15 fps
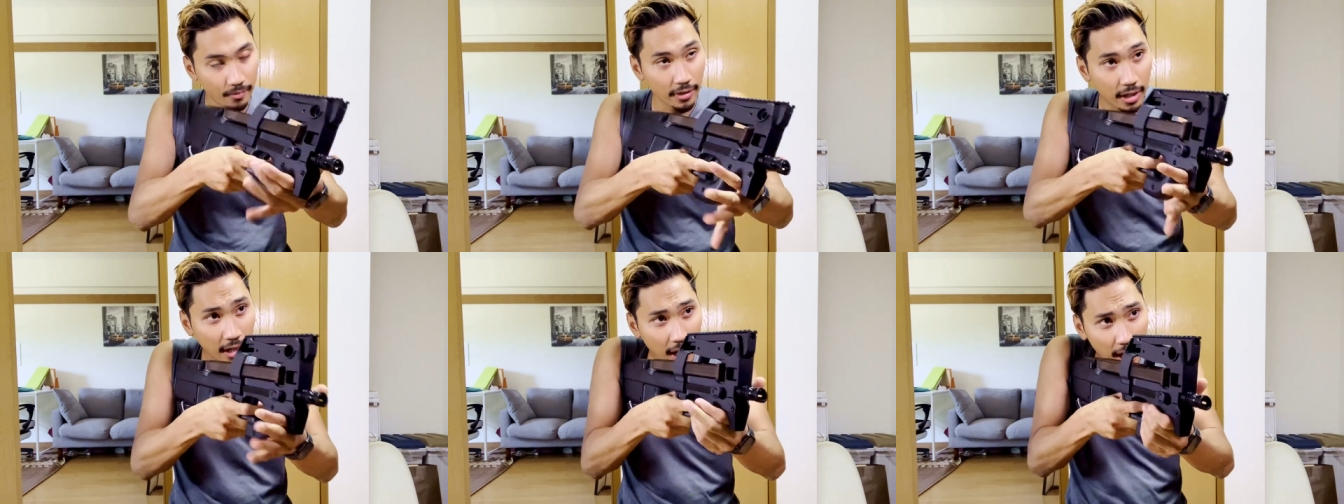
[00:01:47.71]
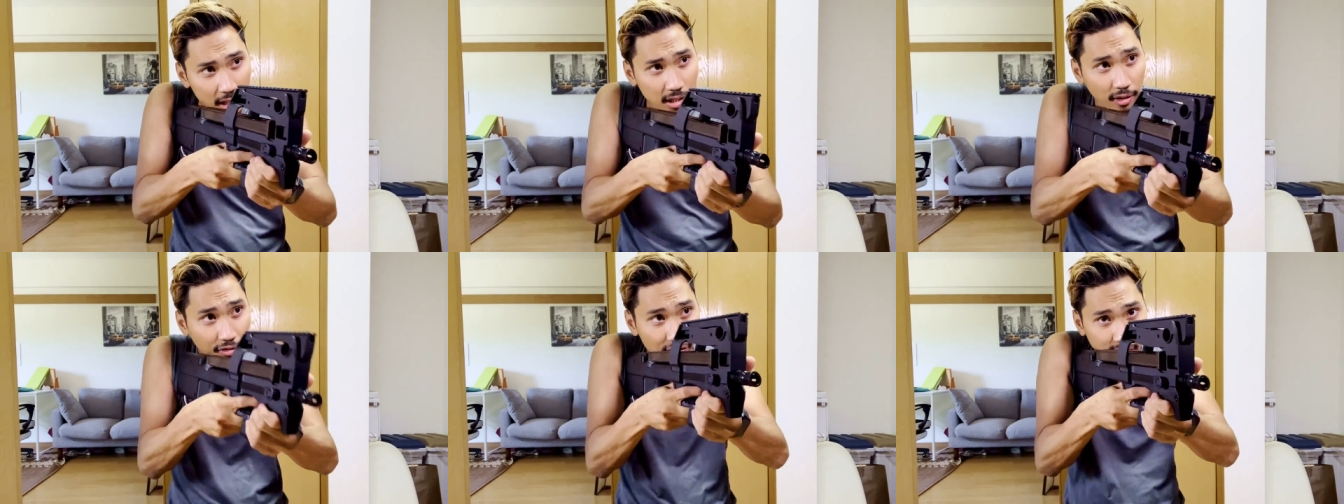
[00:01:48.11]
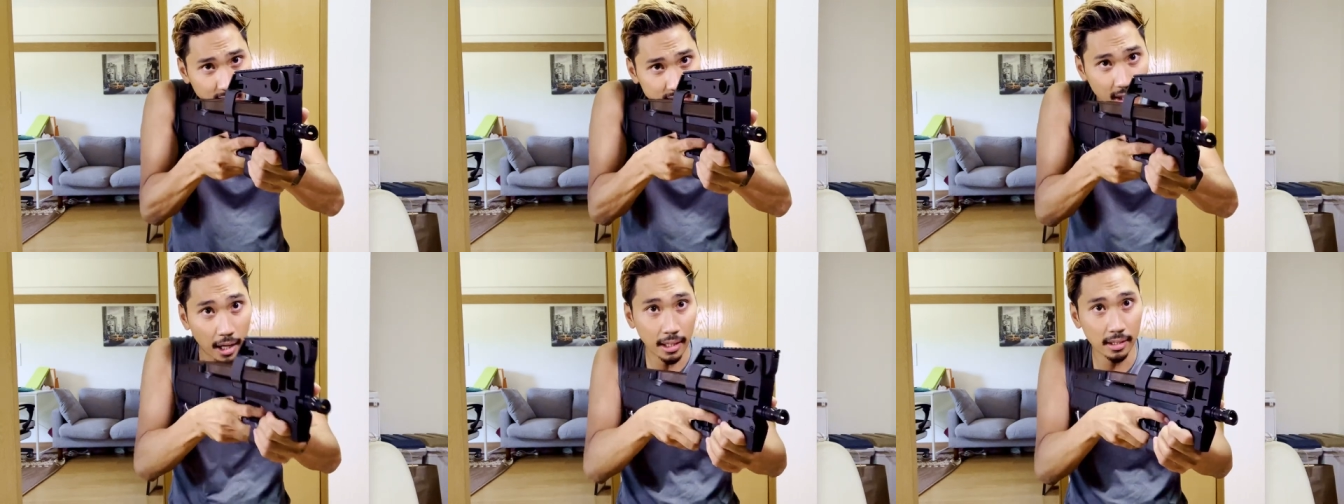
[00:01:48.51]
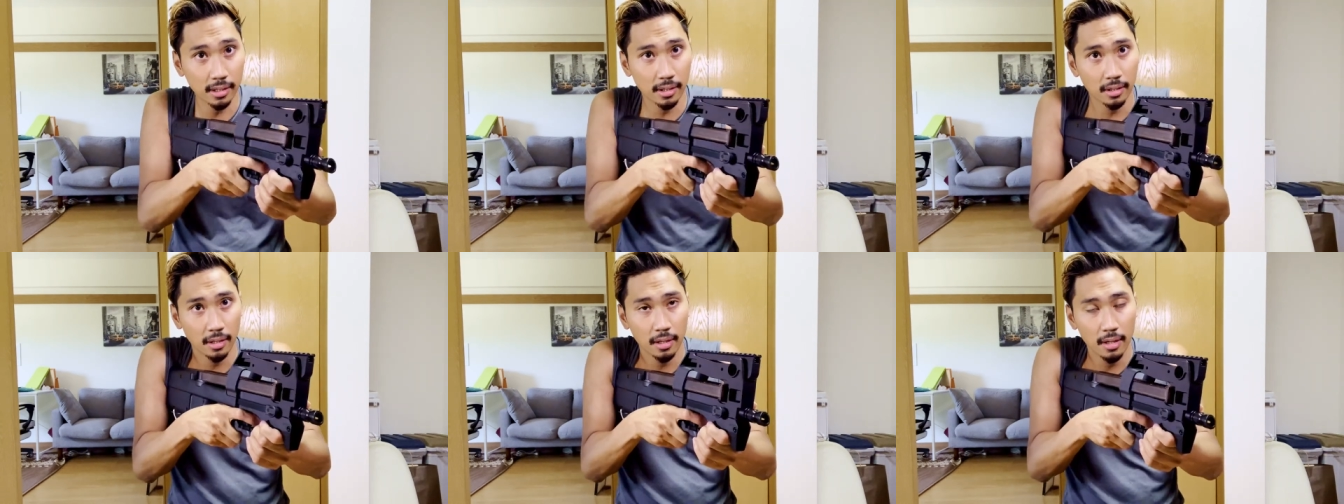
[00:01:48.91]
And it actually feels
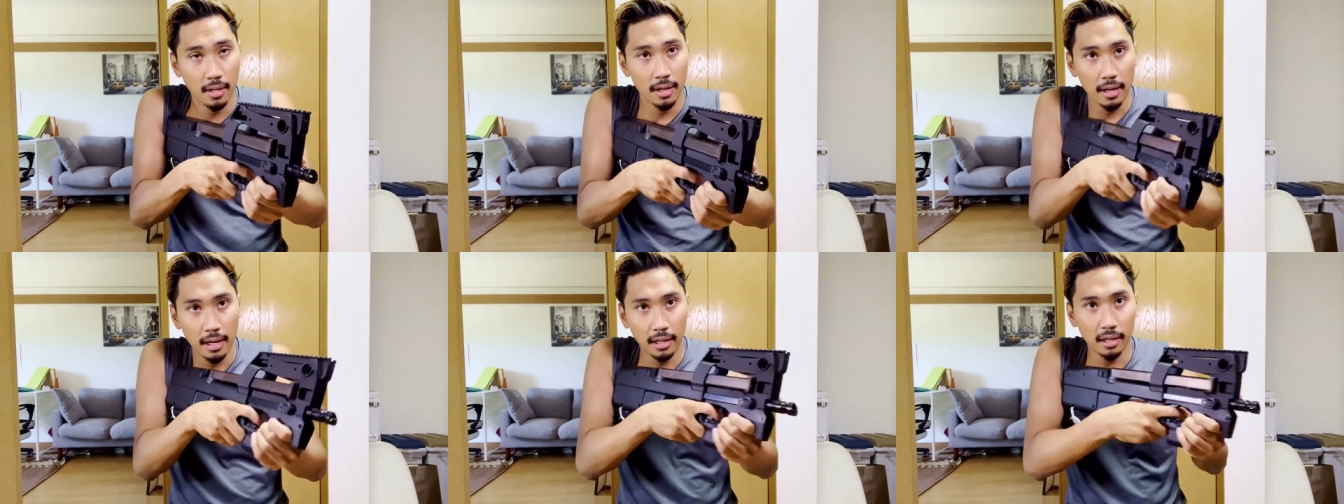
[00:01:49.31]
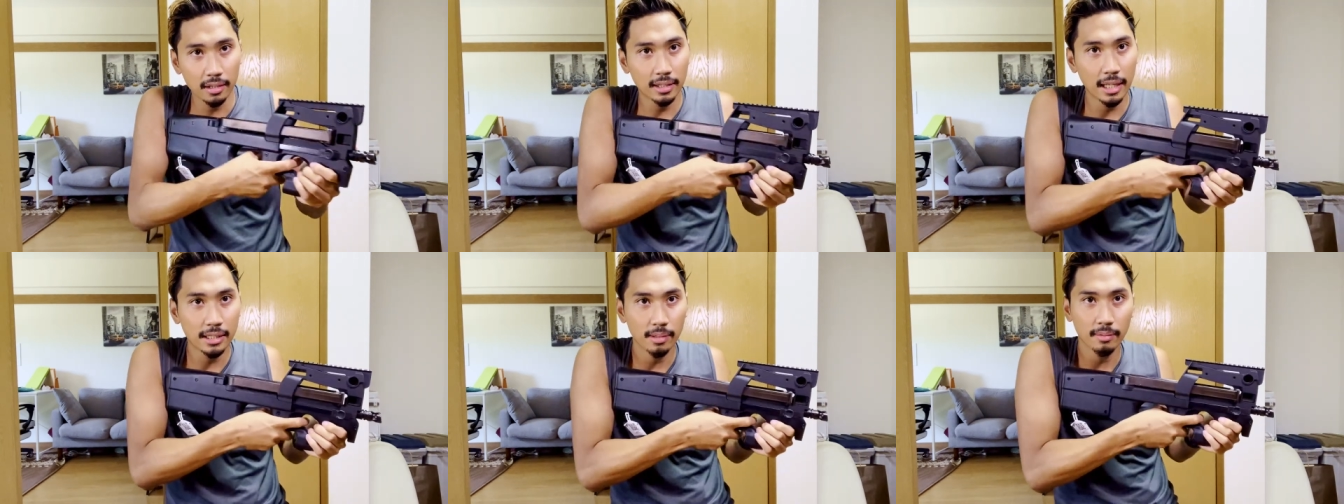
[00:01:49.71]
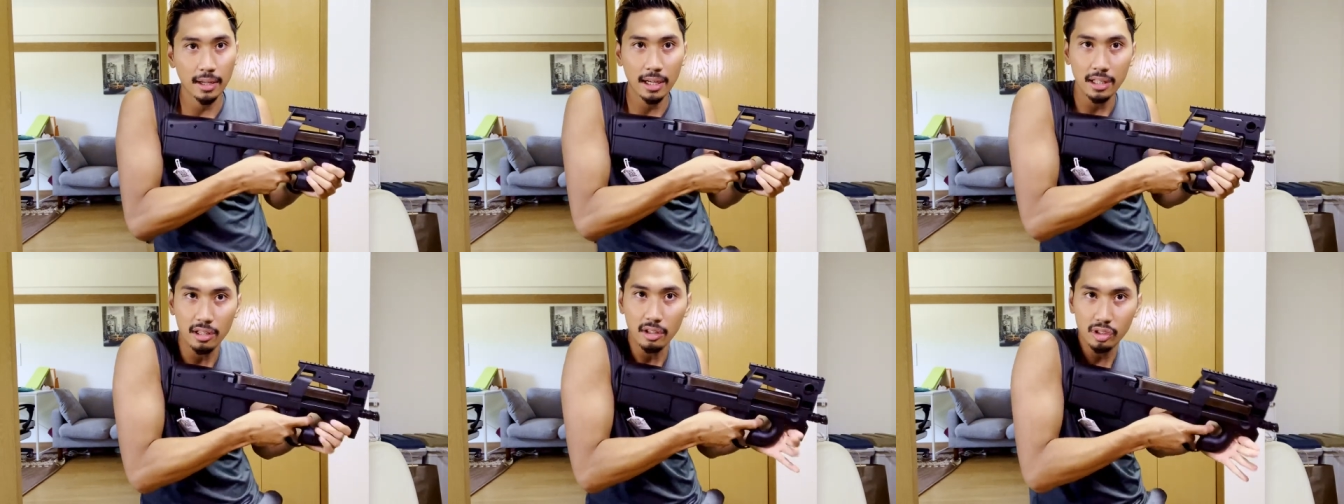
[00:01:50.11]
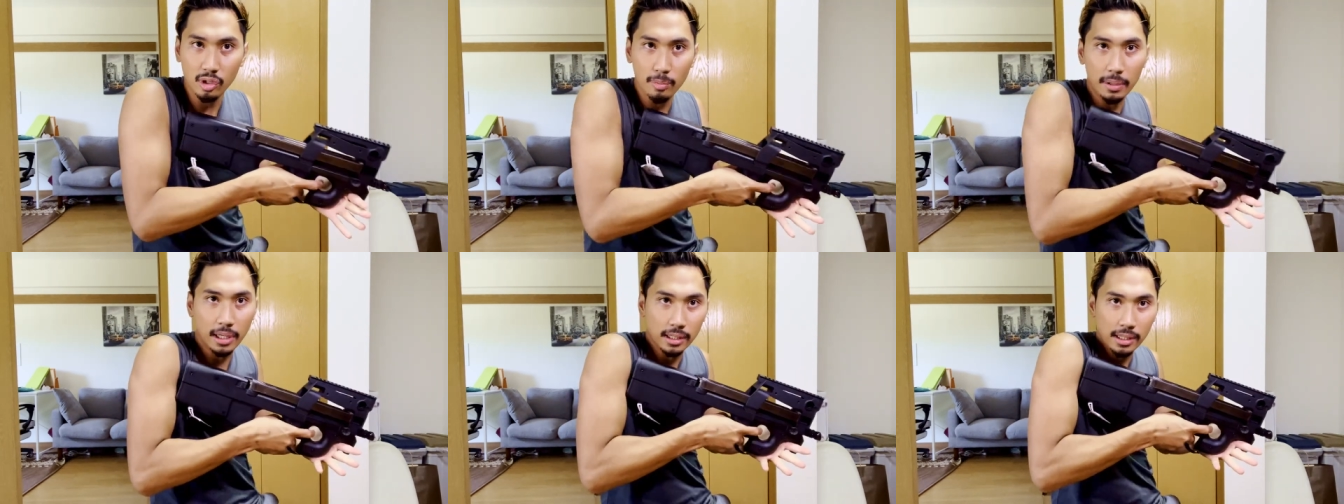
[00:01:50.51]
nice. It does take some getting used
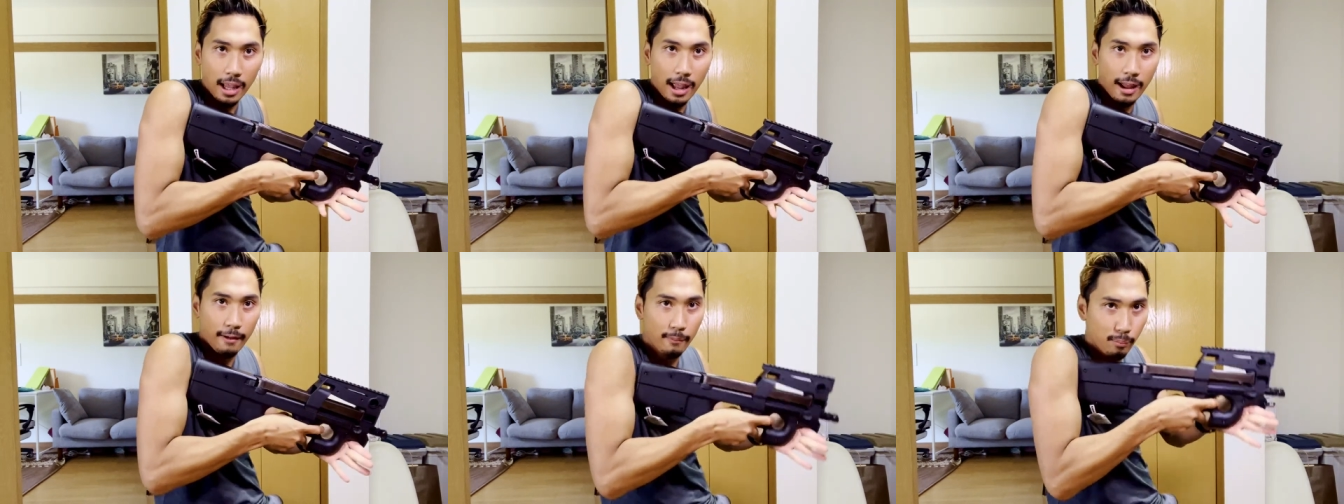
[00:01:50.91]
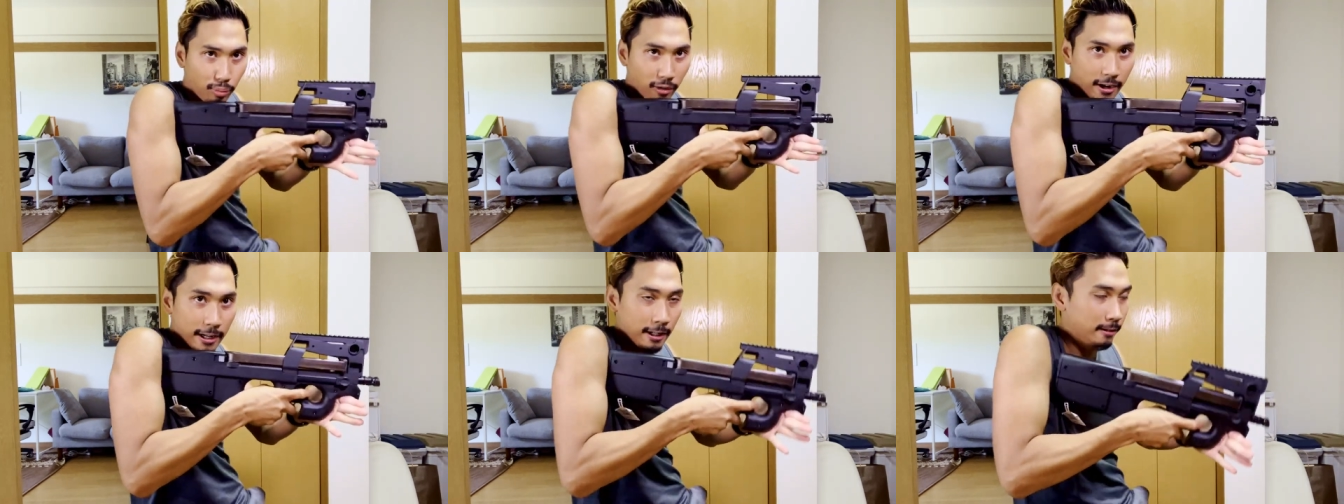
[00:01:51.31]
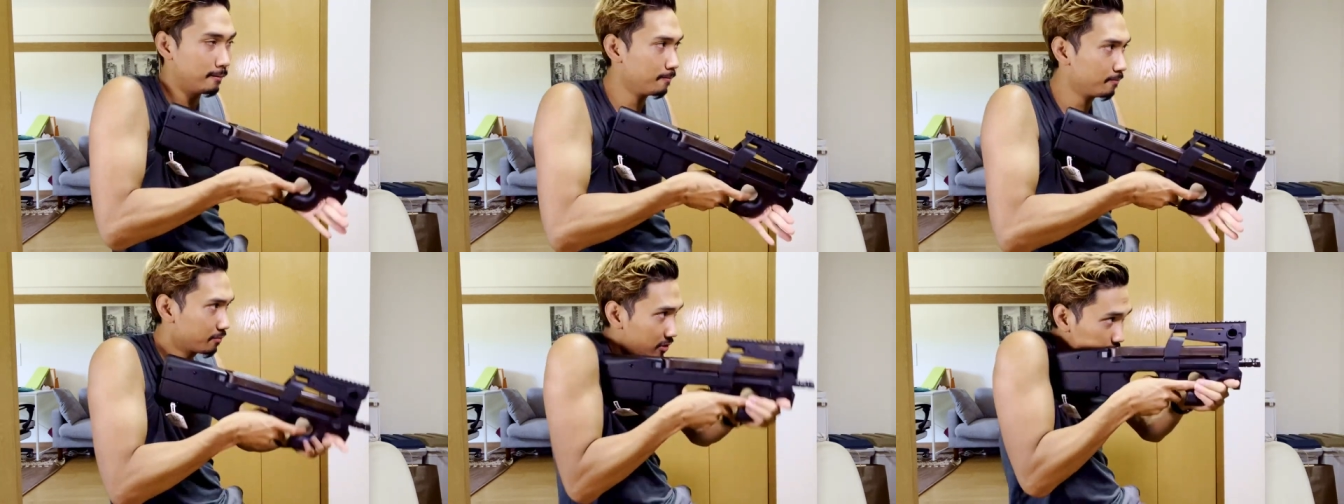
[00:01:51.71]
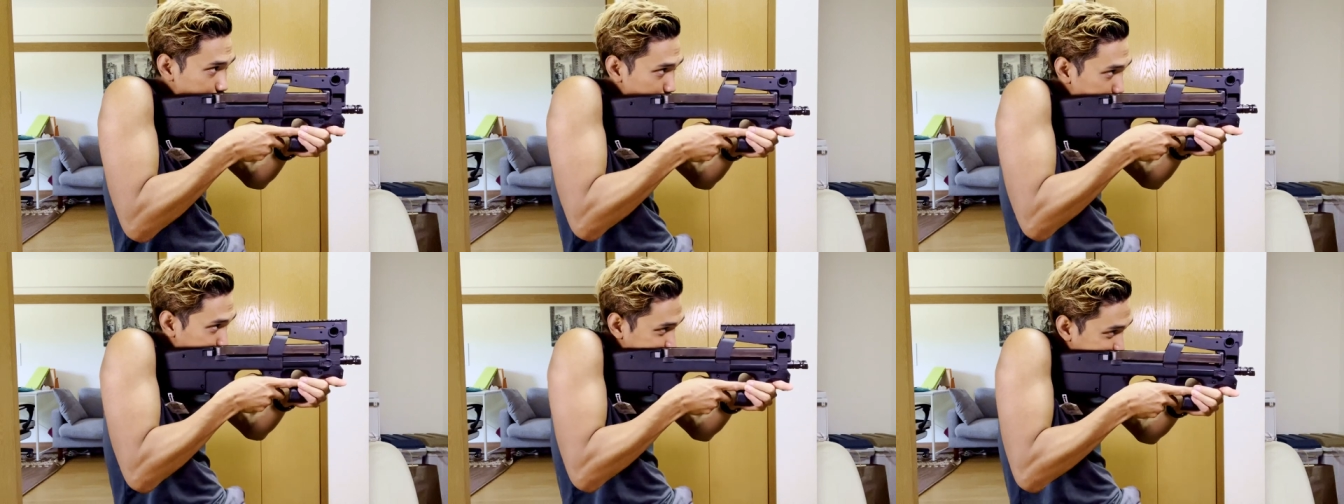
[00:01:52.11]
to because I have pretty
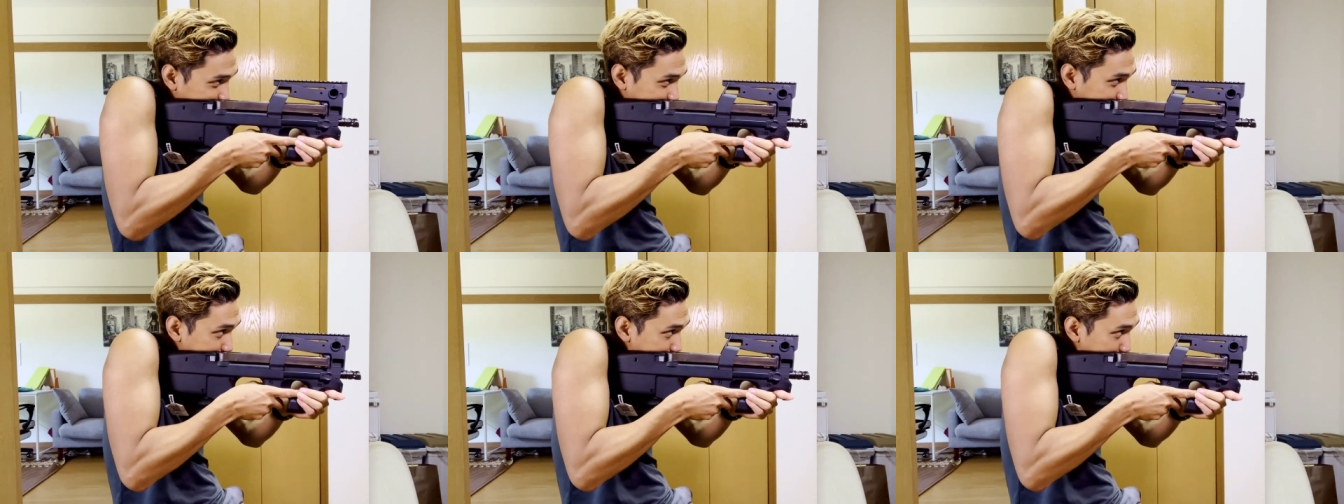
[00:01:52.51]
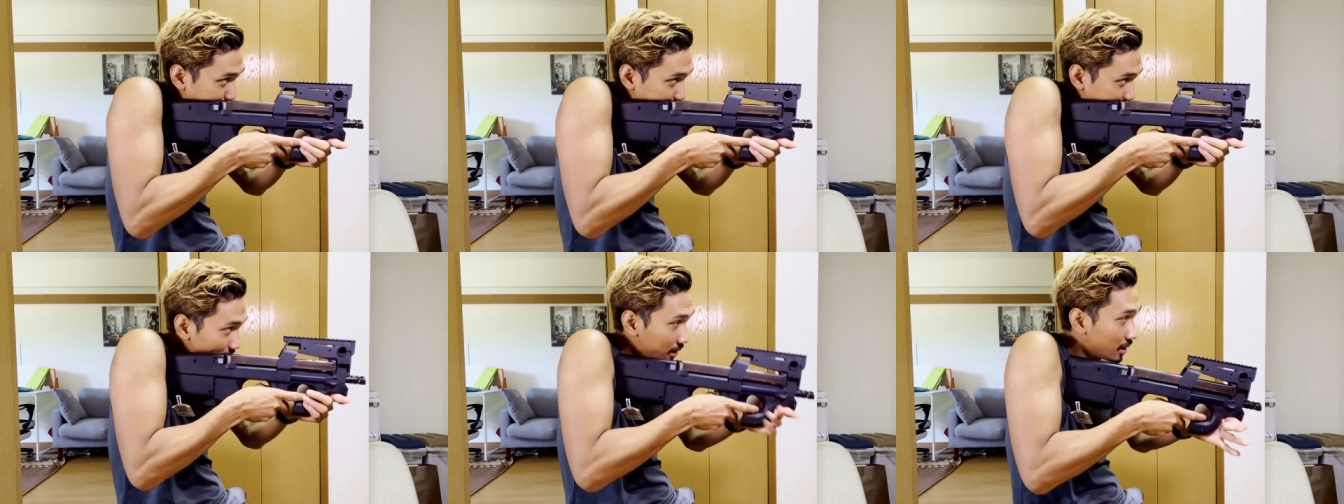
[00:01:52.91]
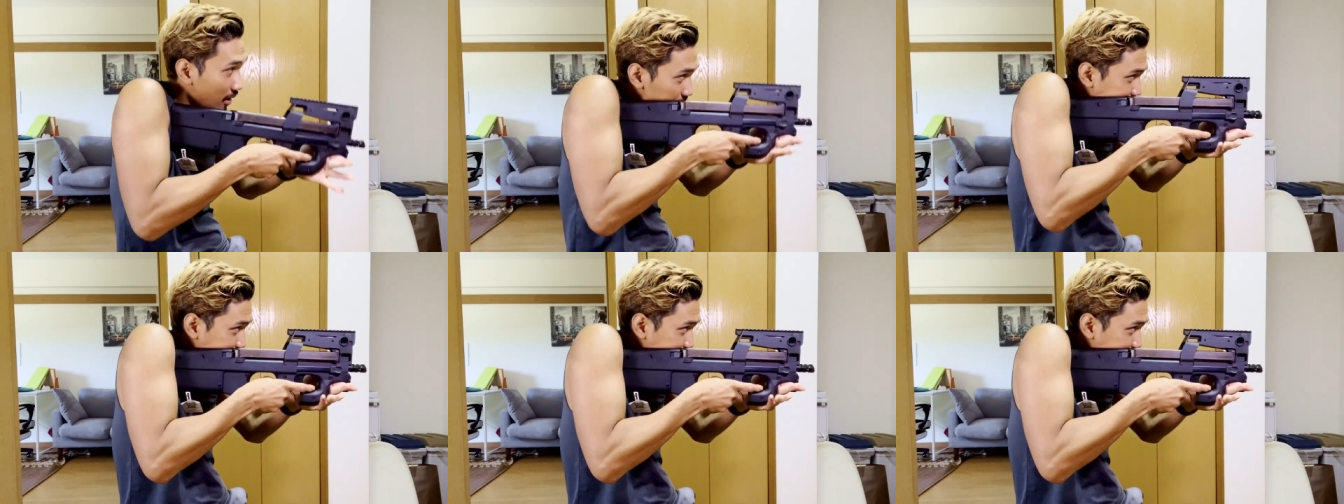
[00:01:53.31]
small arms, but